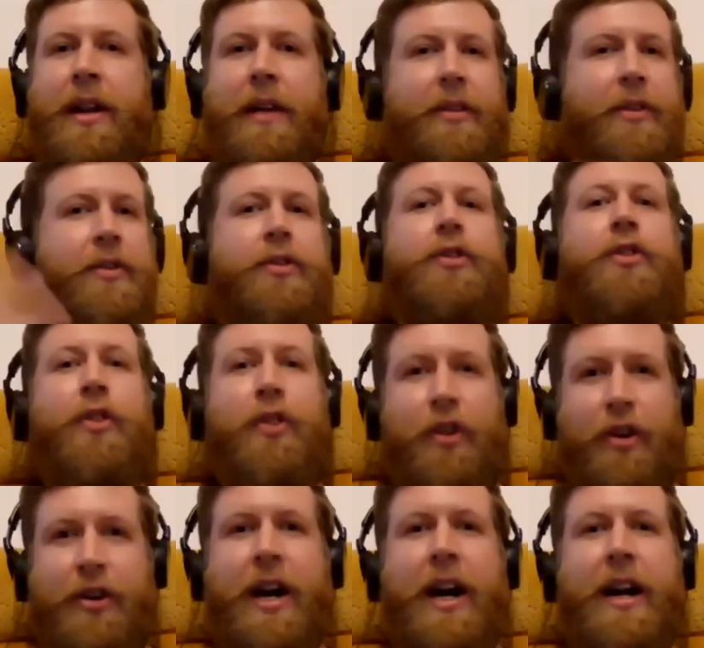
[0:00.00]
that's a
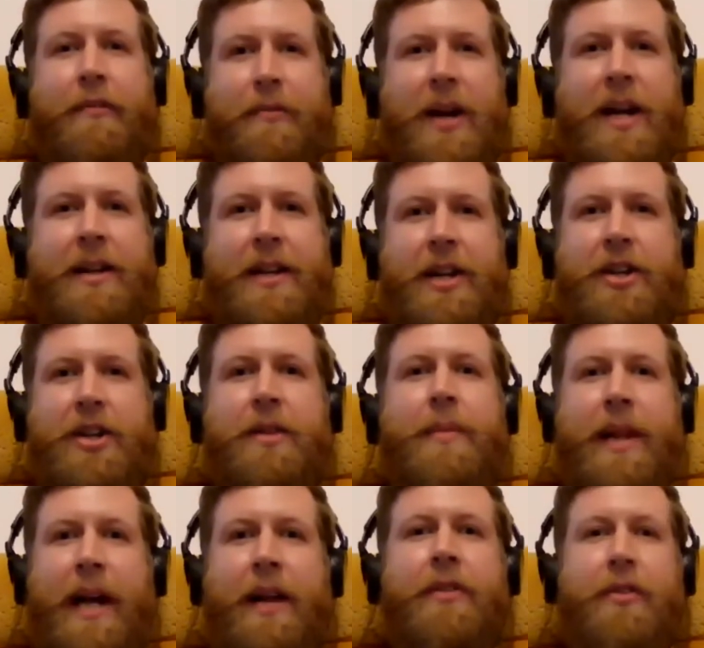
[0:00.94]
crude kind of rendition,
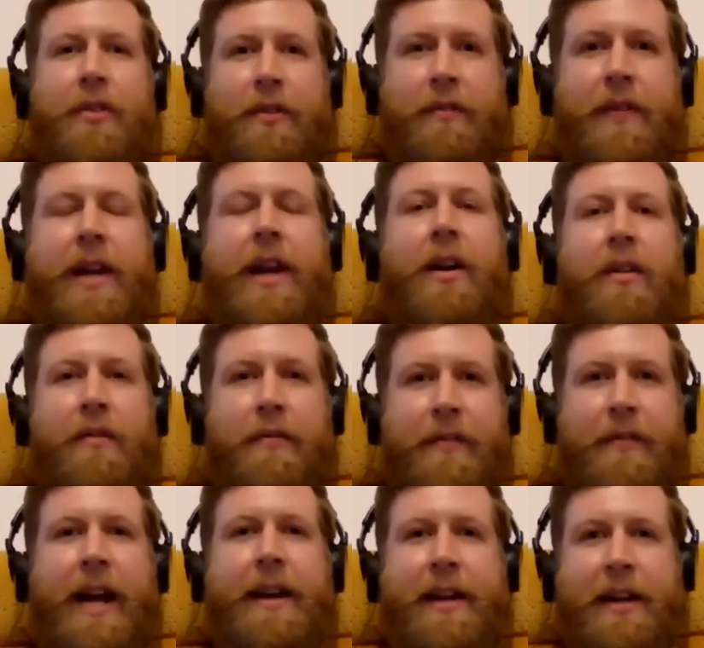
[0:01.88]
but that's sort of the Owen
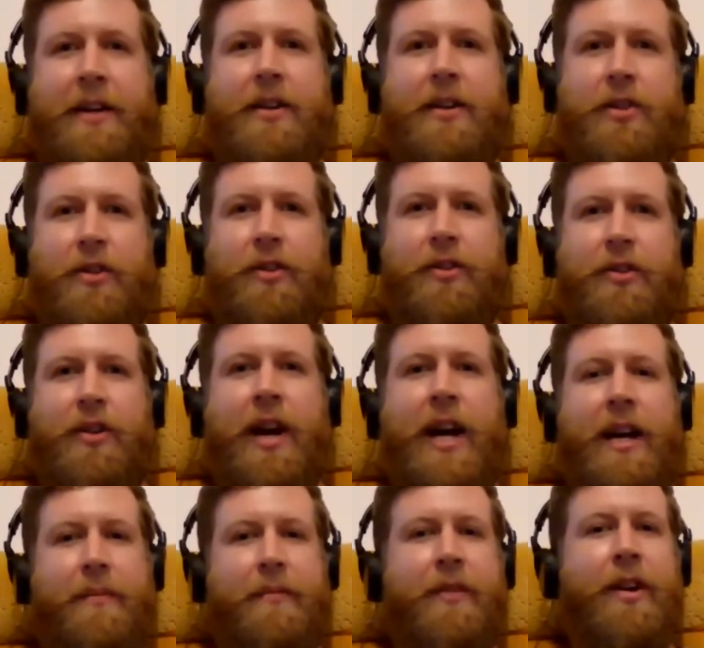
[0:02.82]
Flanagan, George
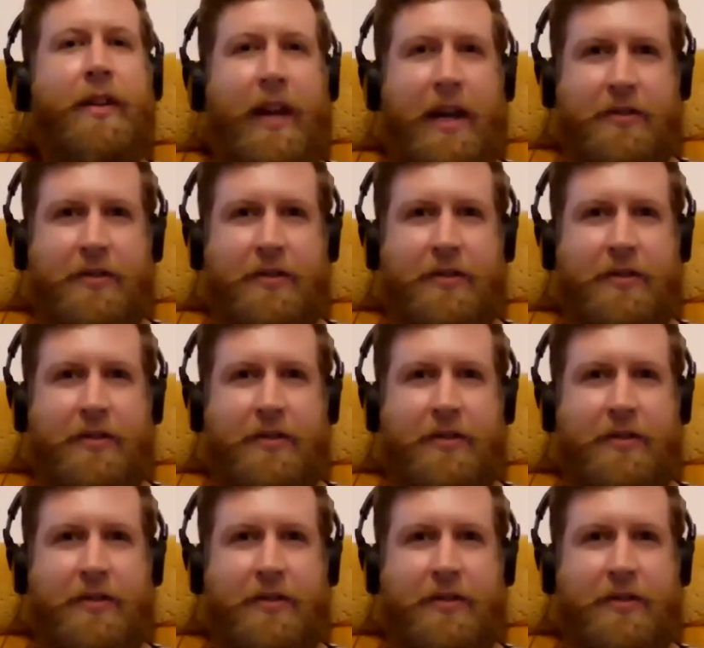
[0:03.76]
Graham view.